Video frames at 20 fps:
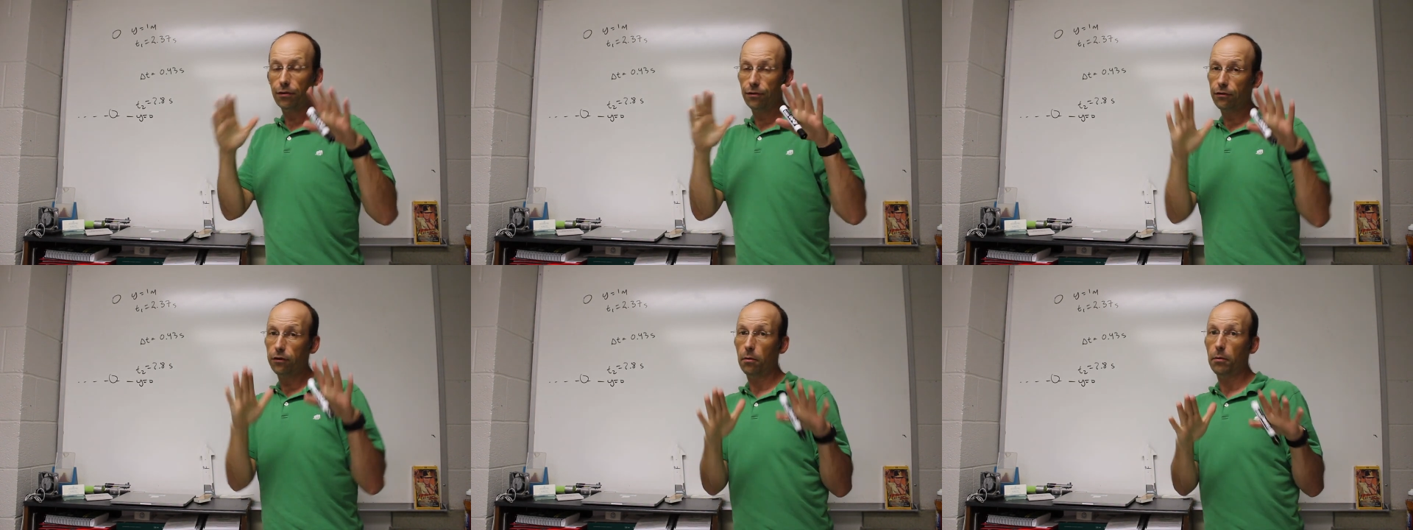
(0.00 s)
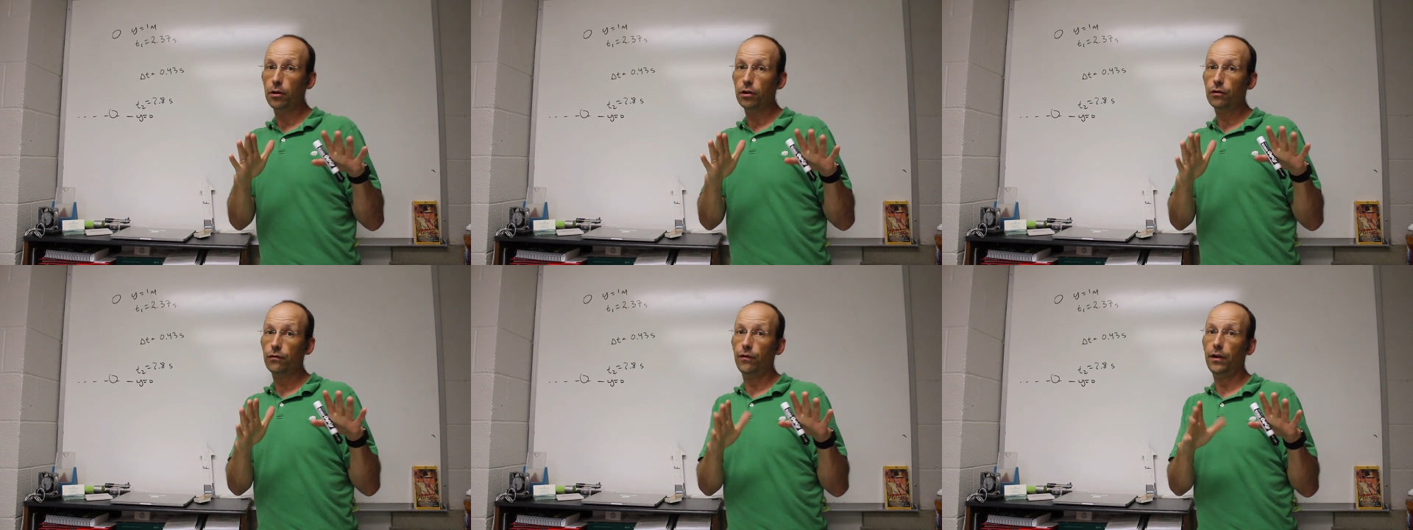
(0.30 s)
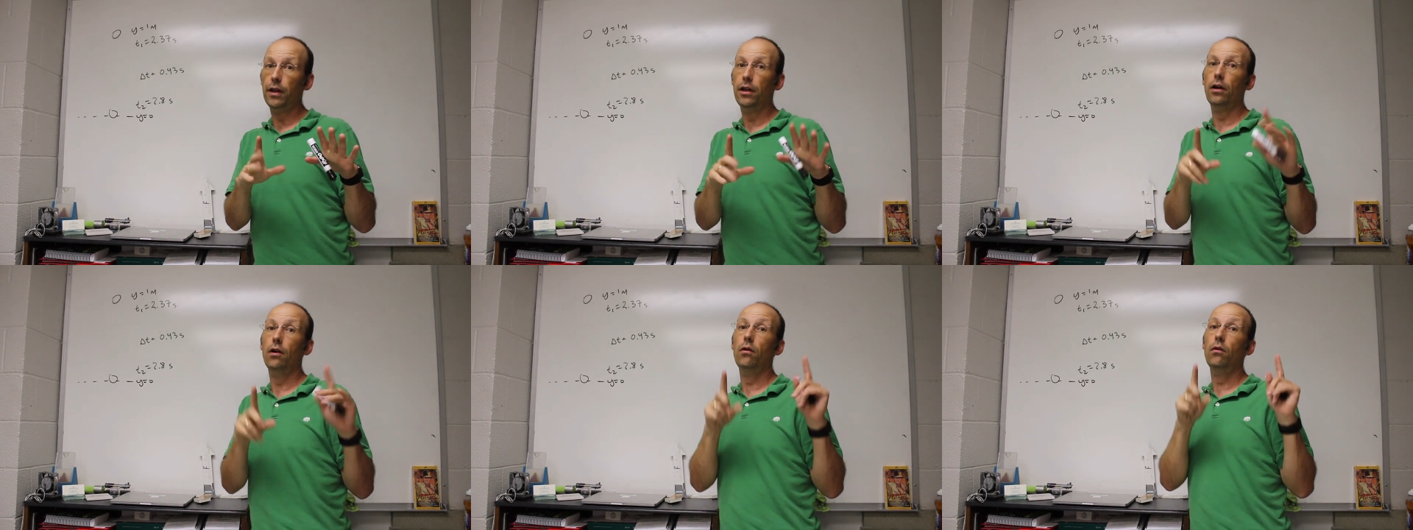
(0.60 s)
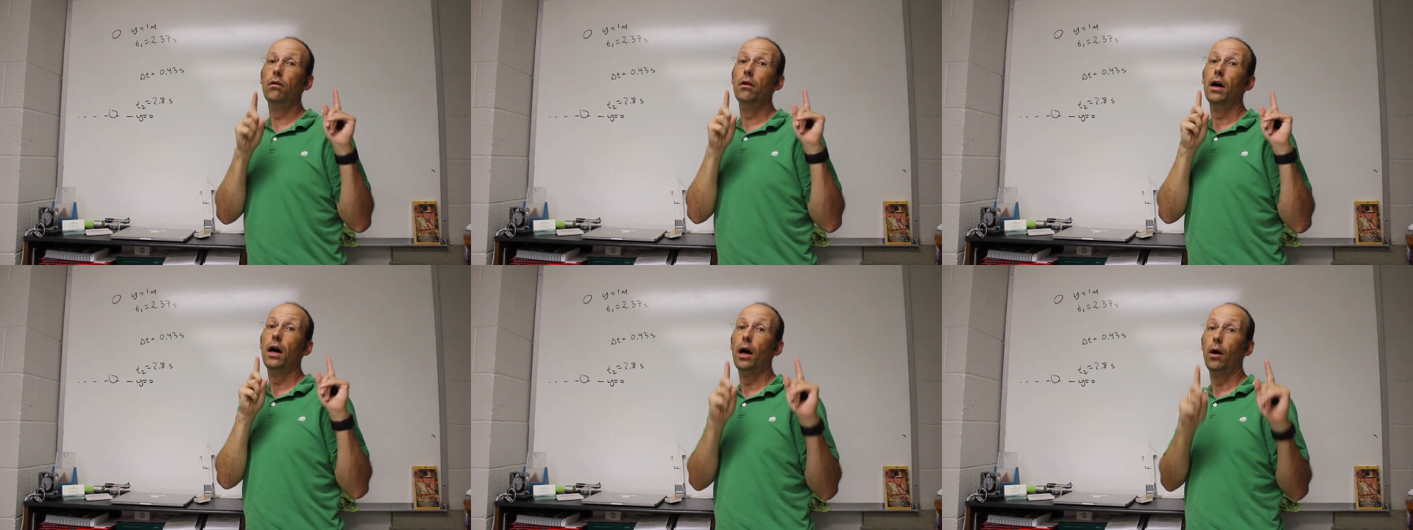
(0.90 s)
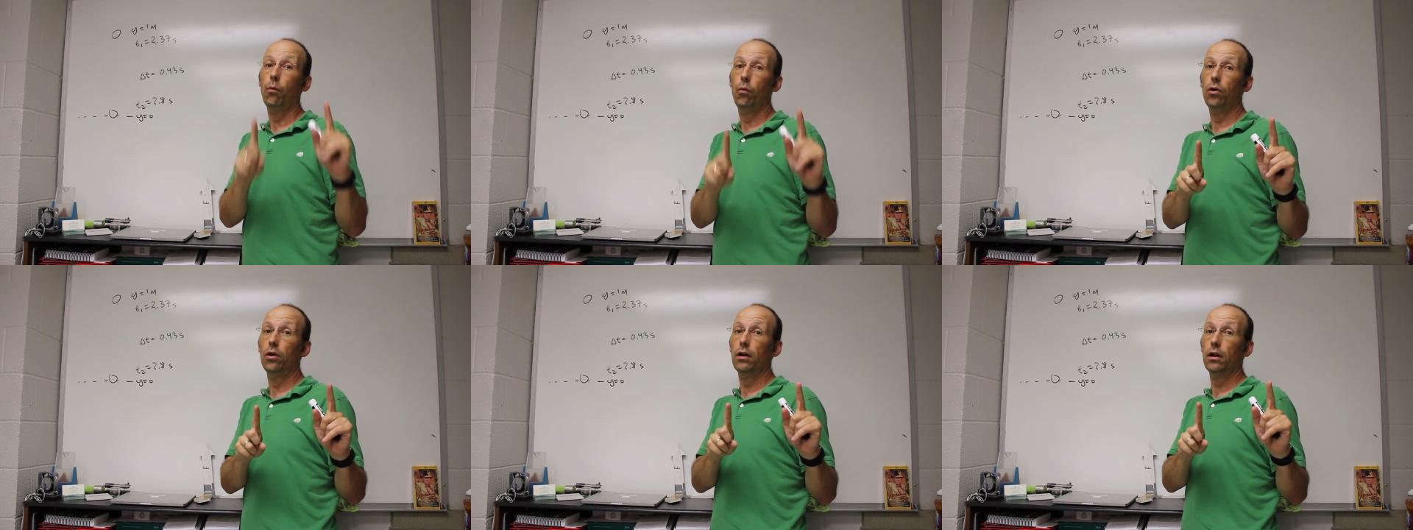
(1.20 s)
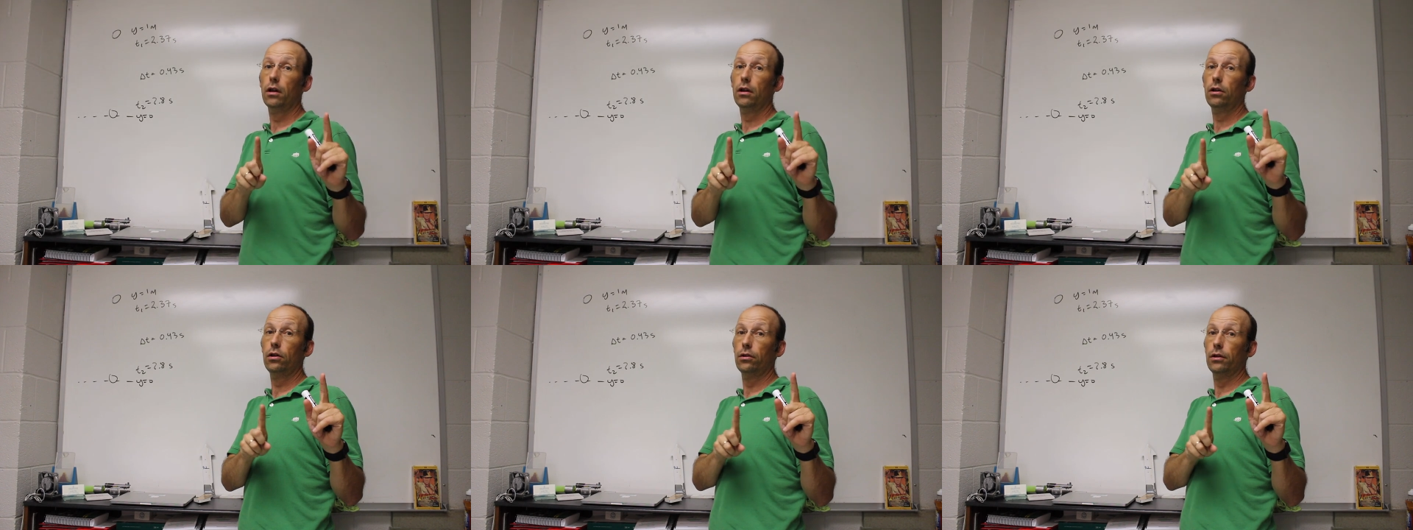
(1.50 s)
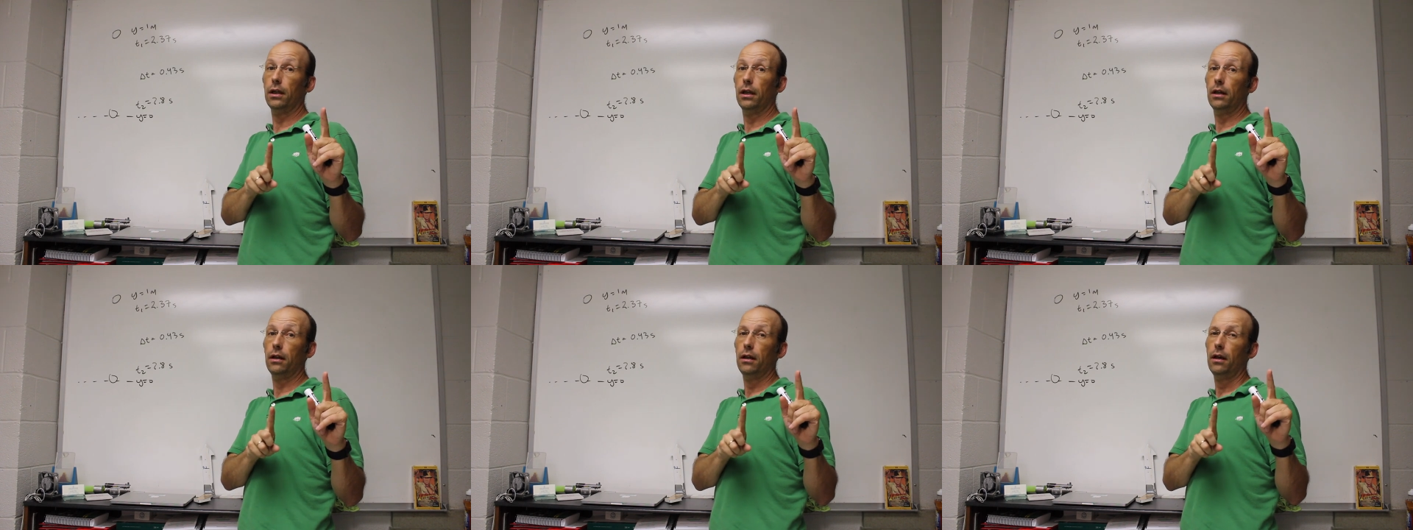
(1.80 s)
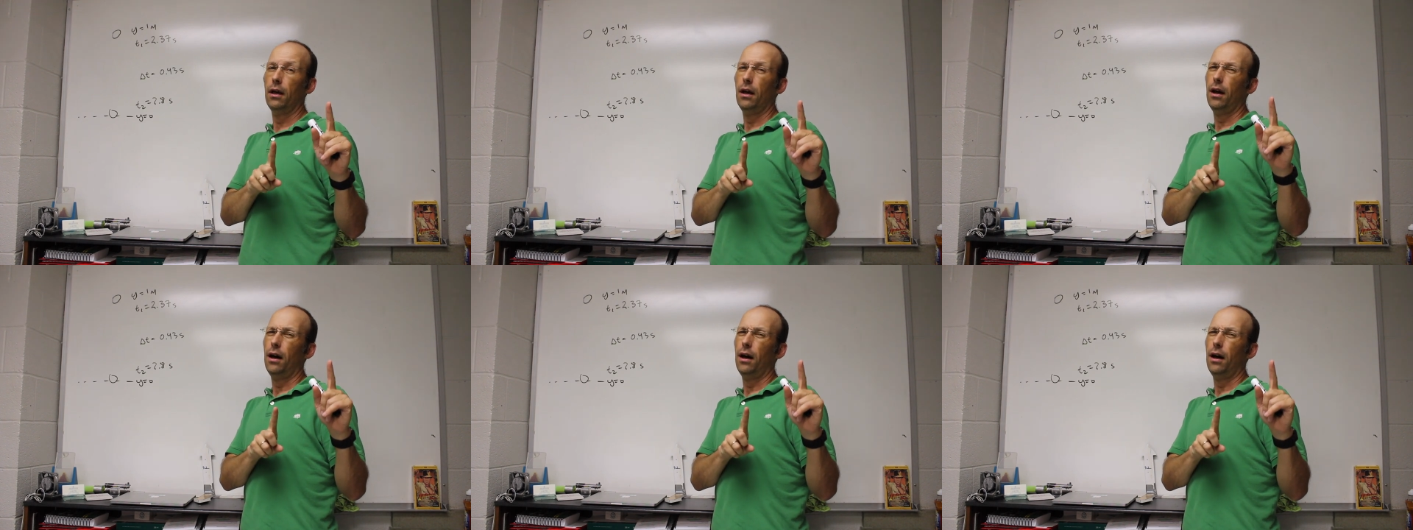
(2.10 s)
slow motion video. I will include it.